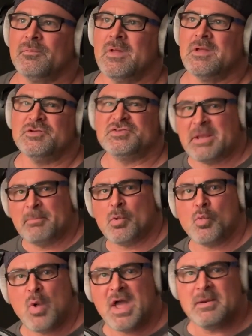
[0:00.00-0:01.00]
you say, but
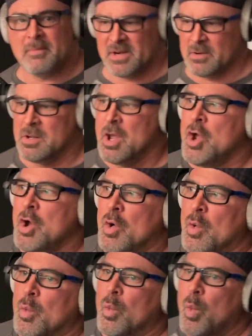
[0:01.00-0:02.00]
wait a minute.
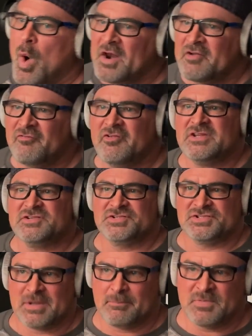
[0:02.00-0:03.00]
What if it's
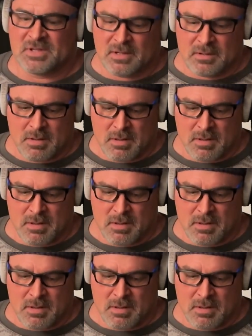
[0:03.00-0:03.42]
something